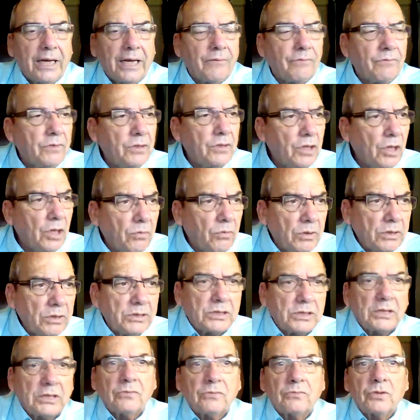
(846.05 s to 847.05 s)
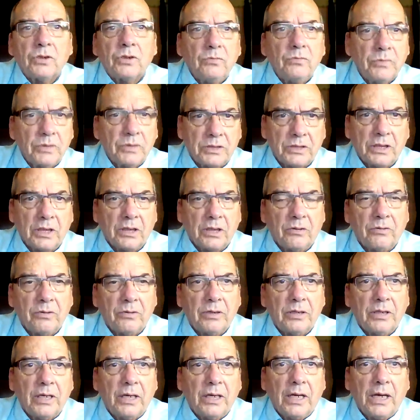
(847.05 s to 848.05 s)
If no one's in the room with
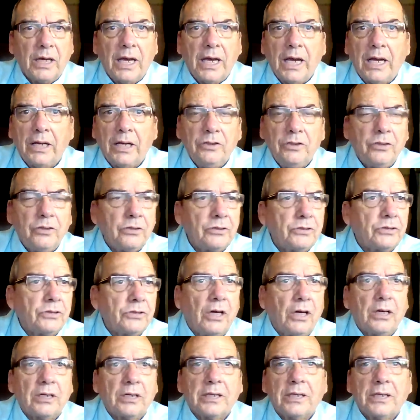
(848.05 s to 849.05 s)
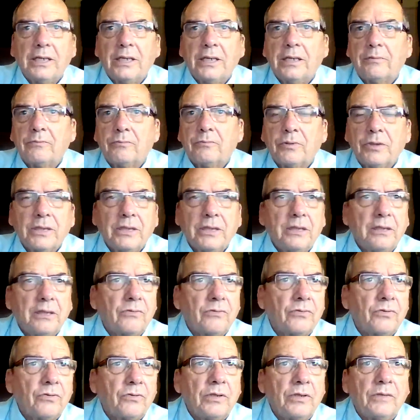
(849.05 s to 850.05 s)
you, and you're talking and
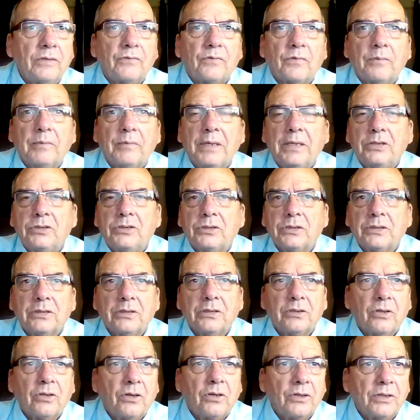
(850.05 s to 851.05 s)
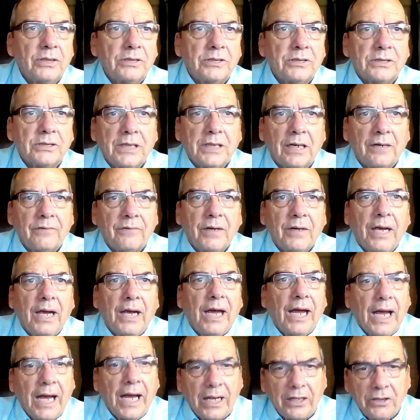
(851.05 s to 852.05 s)
bringing through information and all this stuff,
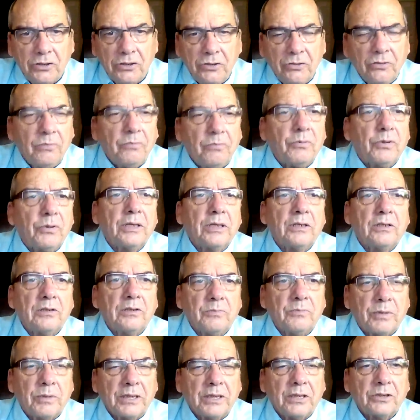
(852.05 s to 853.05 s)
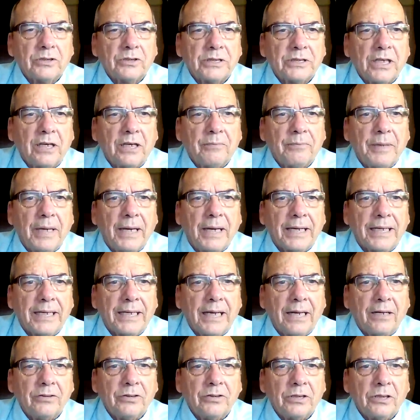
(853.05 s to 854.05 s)
and you bring yourself
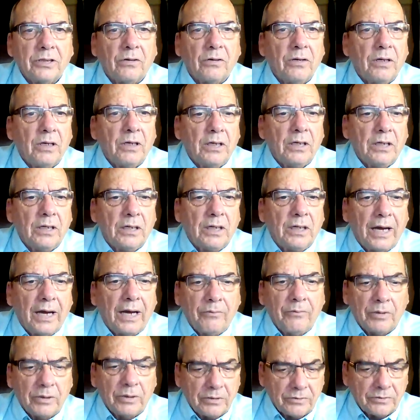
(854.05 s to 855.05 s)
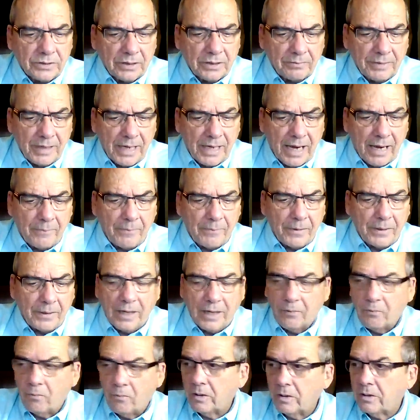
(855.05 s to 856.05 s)
back down, and you go, I wonder if something
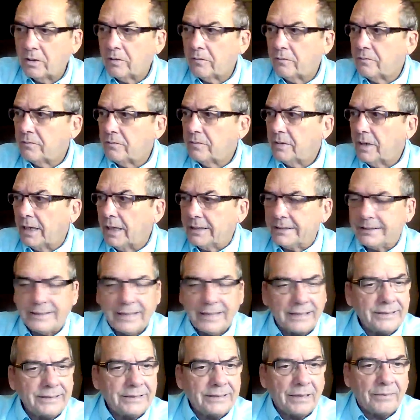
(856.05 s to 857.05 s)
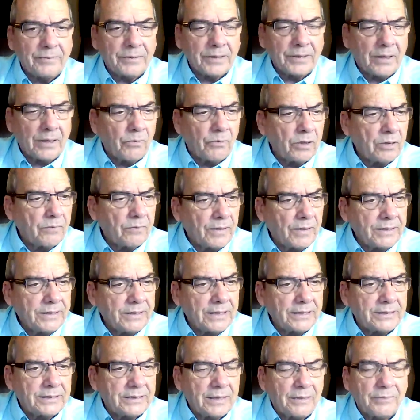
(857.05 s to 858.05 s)
happened. I wonder if I said something. I wonder if I
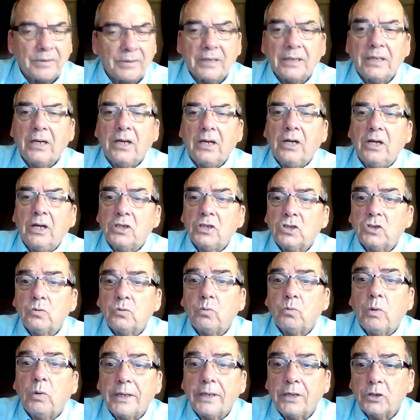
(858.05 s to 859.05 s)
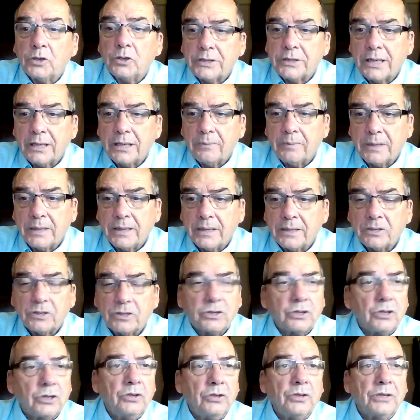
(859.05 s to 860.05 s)
did something. That's why you're taping it.
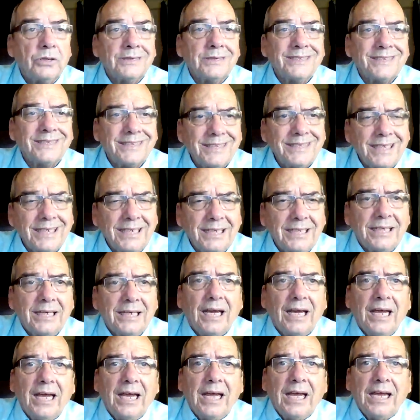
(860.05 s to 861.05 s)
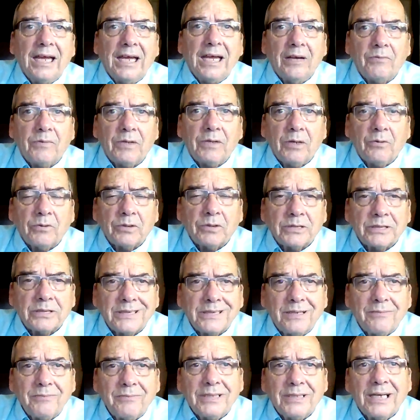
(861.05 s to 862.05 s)
So you can see if there was
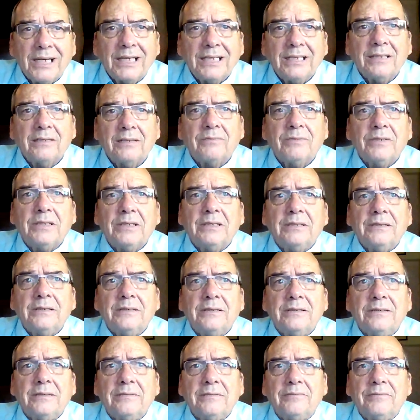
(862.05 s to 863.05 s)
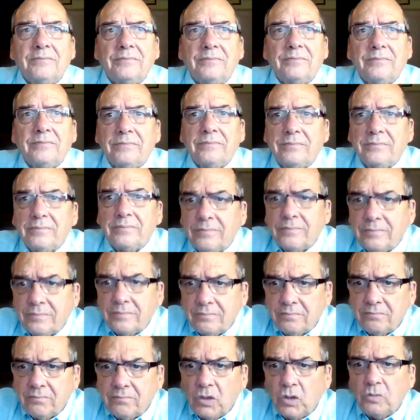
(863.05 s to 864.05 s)
some kind of
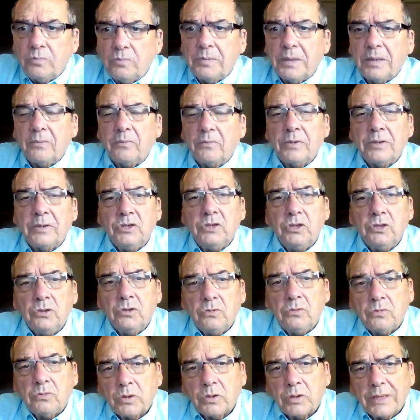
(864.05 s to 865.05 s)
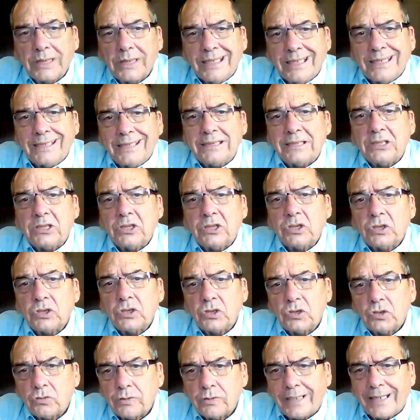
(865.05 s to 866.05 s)
movement when you were in
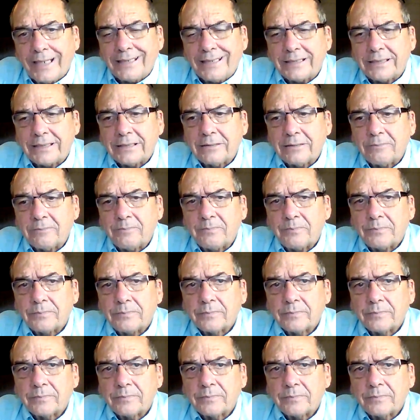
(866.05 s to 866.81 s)
trance.